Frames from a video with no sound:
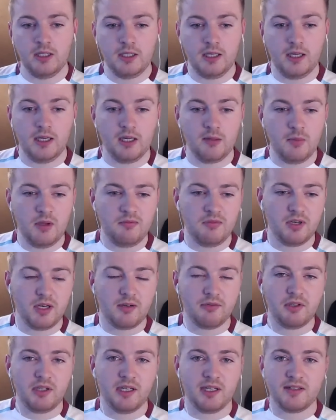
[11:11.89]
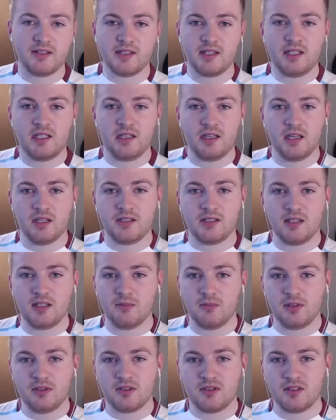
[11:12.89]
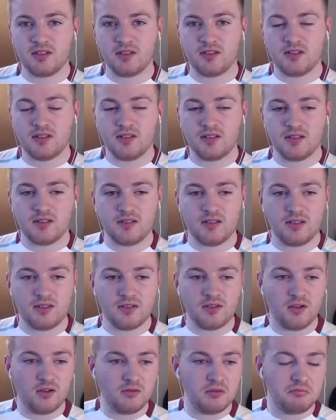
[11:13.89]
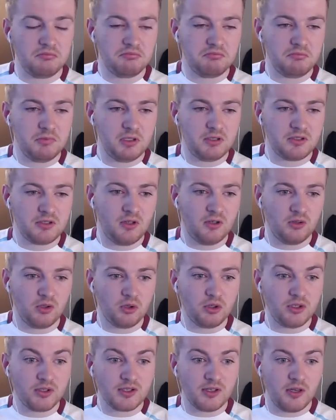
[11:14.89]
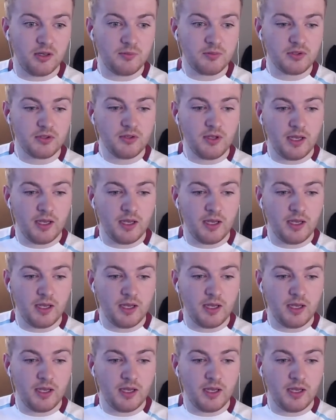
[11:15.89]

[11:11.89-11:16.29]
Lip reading: Even having Lanzini that deep is not, it's not good at times.